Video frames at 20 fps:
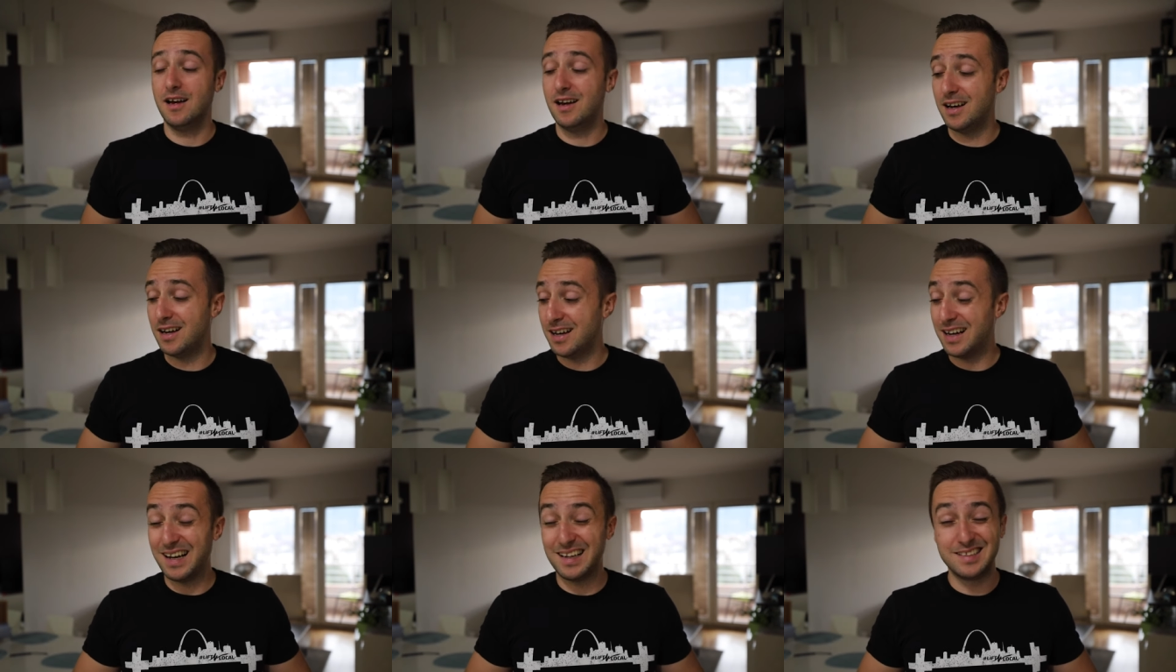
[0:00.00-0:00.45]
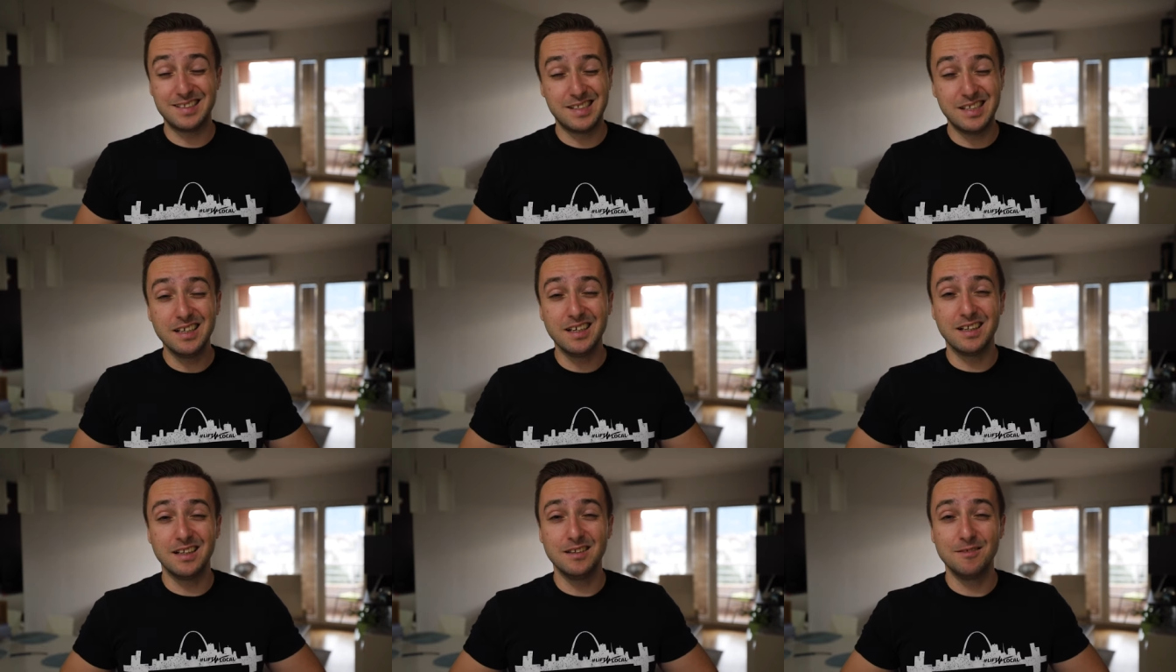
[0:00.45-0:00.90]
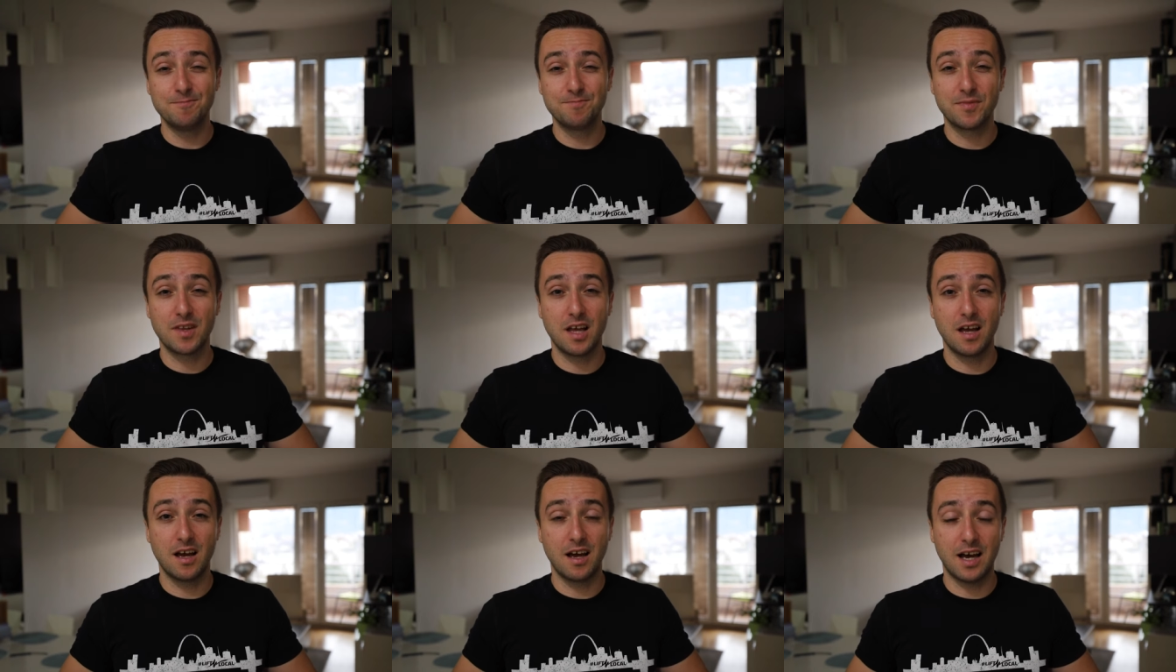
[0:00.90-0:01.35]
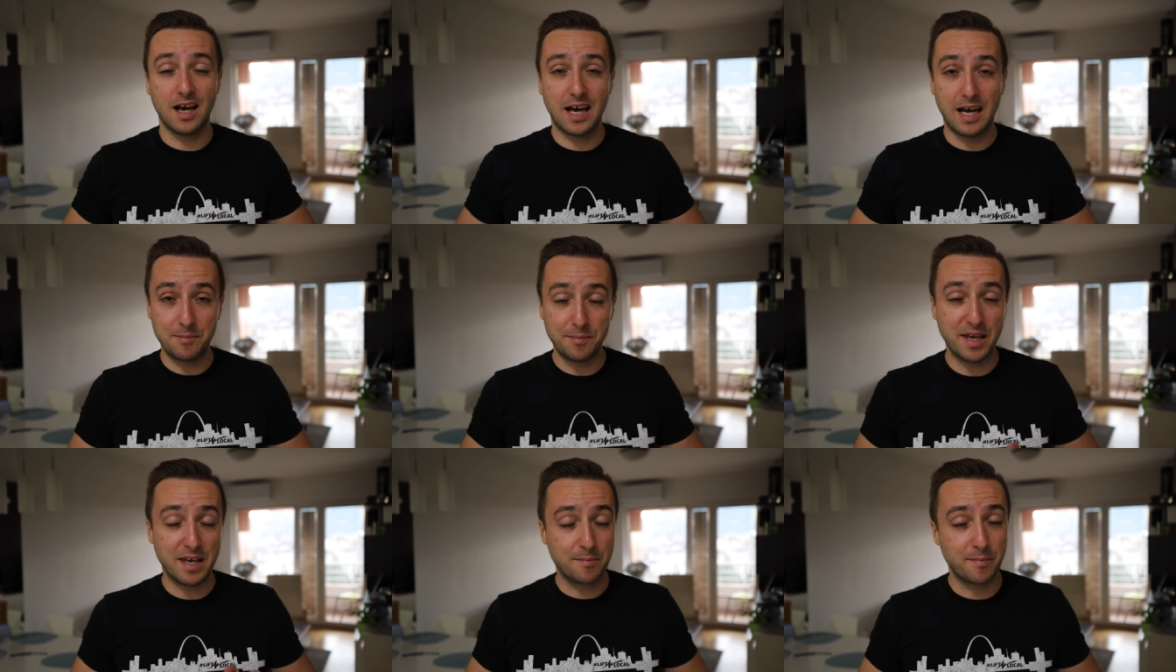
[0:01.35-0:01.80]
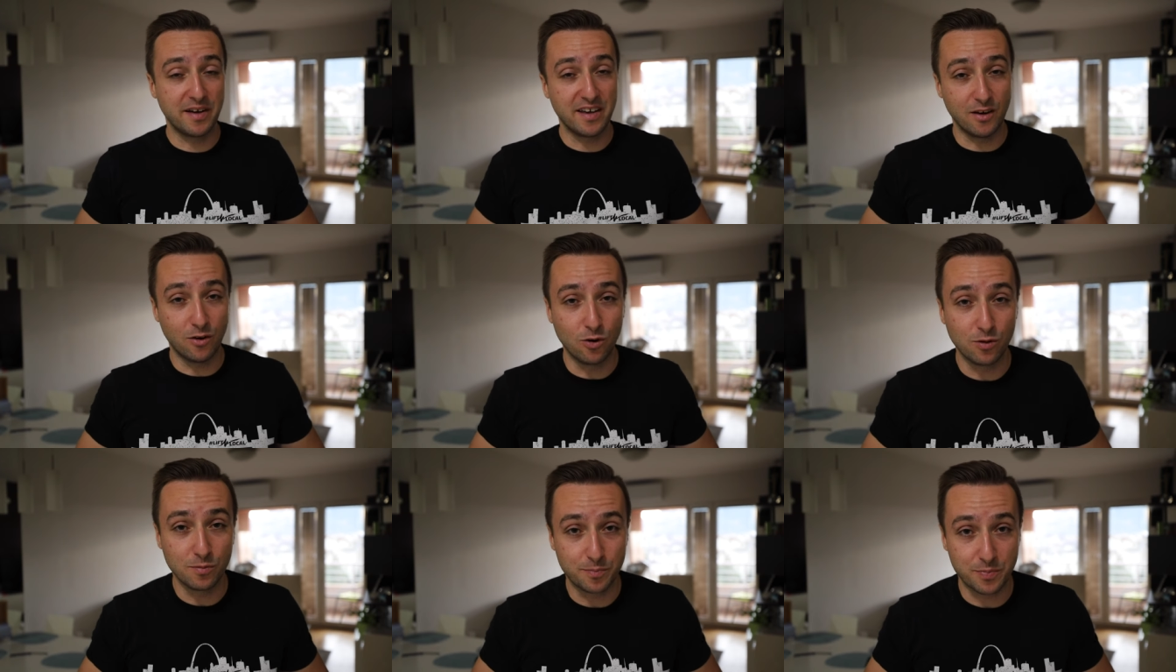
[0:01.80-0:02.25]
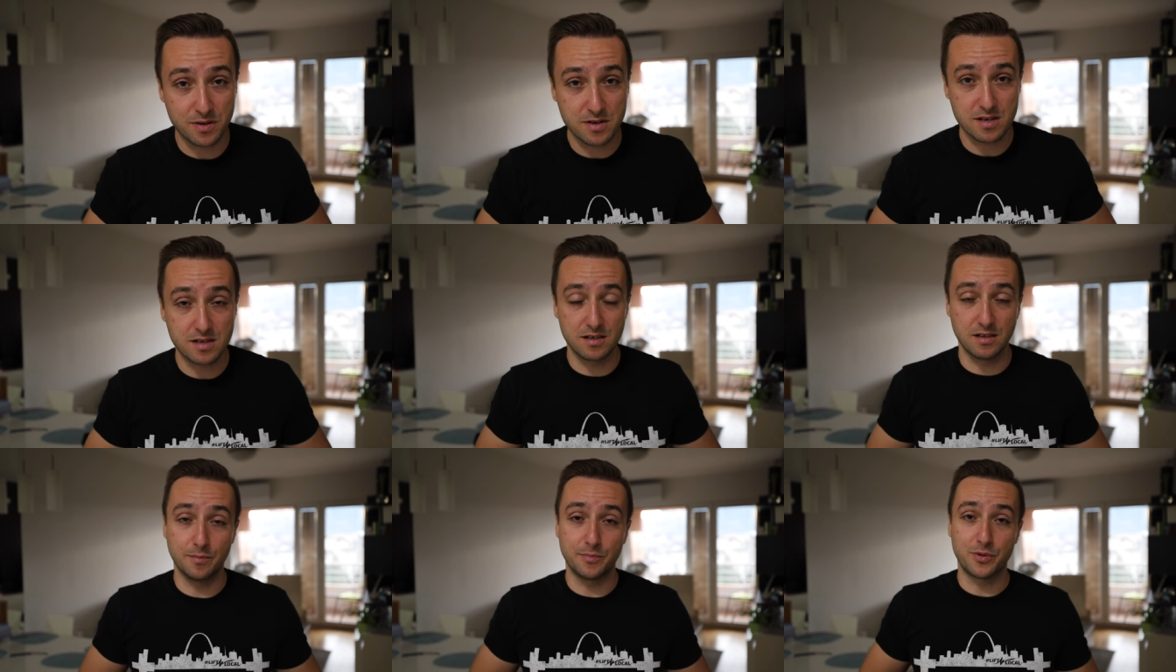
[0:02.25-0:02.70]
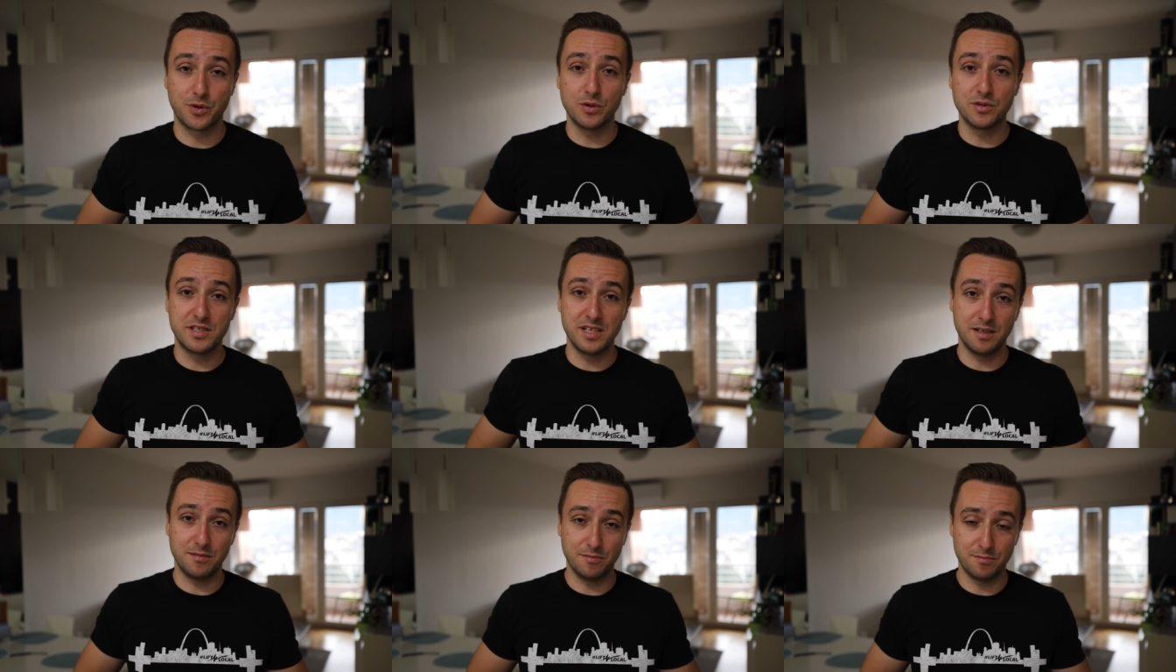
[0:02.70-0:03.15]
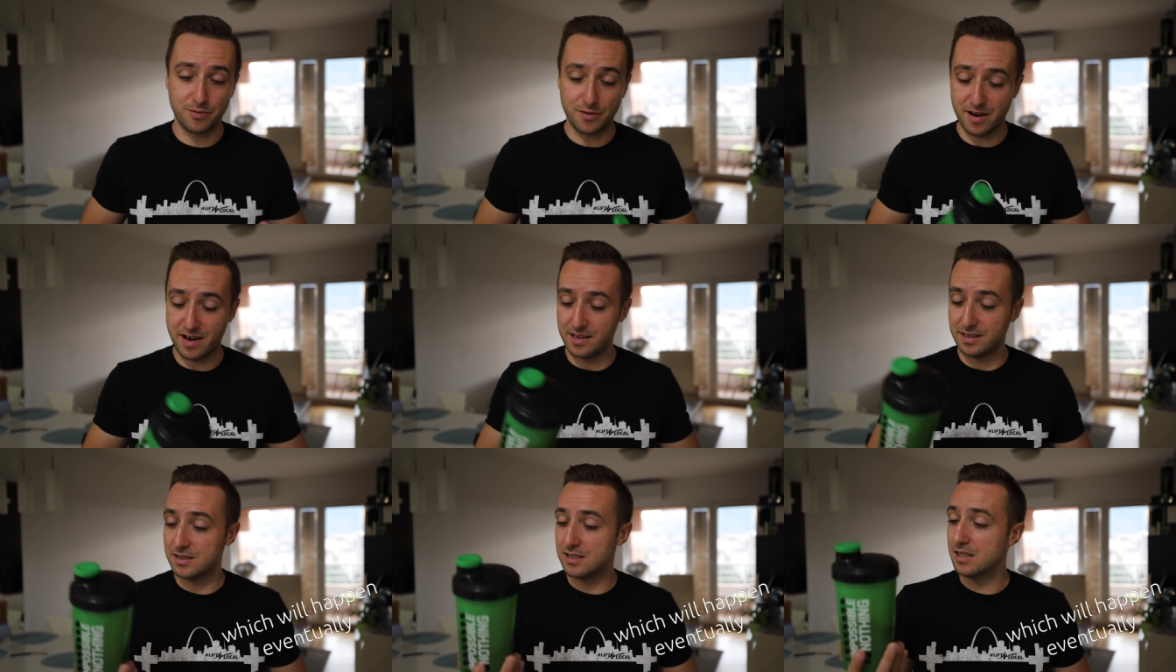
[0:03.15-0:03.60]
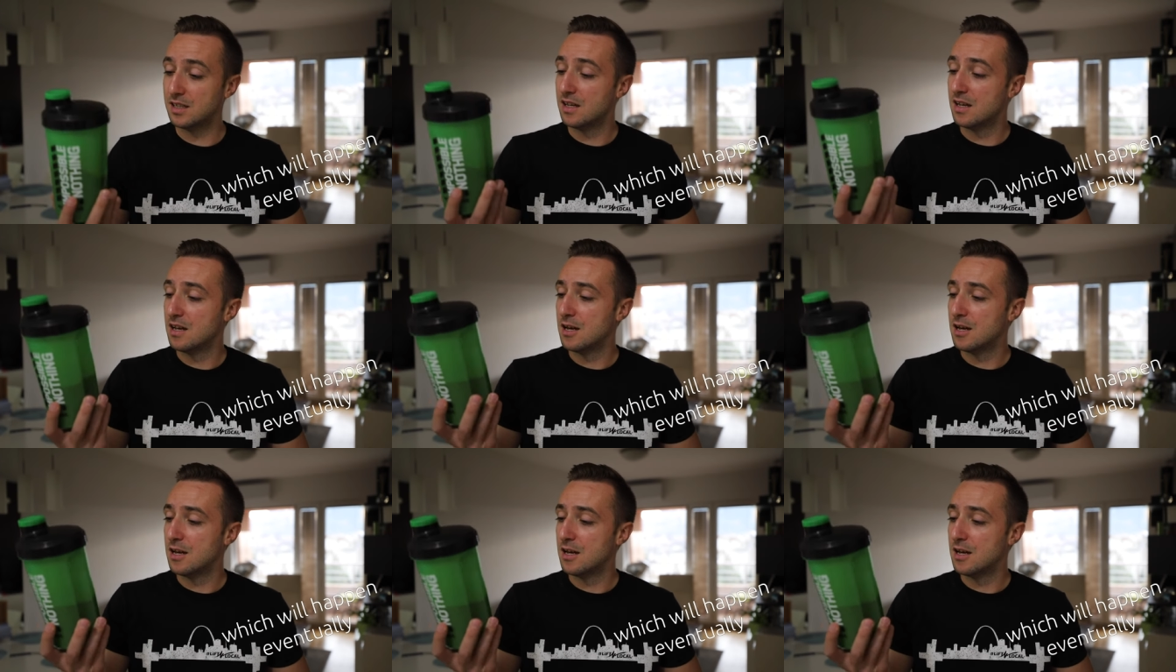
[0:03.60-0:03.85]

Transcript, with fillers: uh, until I make my own personal protein brand.